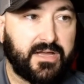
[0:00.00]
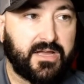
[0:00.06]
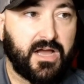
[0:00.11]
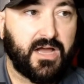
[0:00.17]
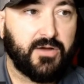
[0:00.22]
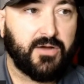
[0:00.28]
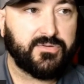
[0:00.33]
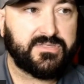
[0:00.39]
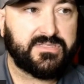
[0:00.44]

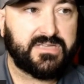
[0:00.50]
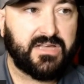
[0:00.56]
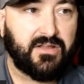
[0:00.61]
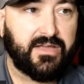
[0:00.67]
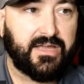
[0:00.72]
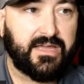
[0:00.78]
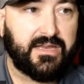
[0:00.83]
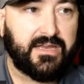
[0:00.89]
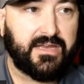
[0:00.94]
Congress
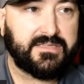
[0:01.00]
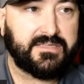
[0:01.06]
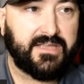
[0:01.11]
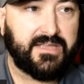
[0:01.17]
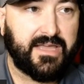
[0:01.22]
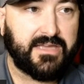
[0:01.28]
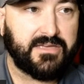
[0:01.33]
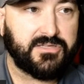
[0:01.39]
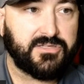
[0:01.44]
delegated to
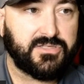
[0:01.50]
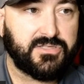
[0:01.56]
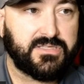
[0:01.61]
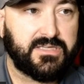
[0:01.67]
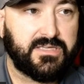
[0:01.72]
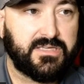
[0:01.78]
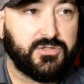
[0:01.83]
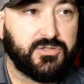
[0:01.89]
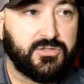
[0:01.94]
the
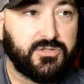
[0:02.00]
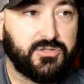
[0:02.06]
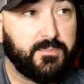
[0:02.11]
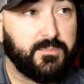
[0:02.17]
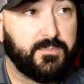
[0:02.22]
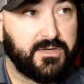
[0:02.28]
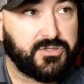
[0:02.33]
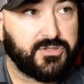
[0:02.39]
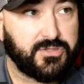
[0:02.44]
agency to
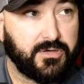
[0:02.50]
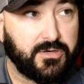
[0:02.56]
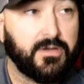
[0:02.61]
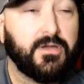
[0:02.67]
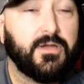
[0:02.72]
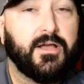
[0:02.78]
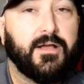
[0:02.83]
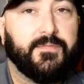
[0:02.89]
administer.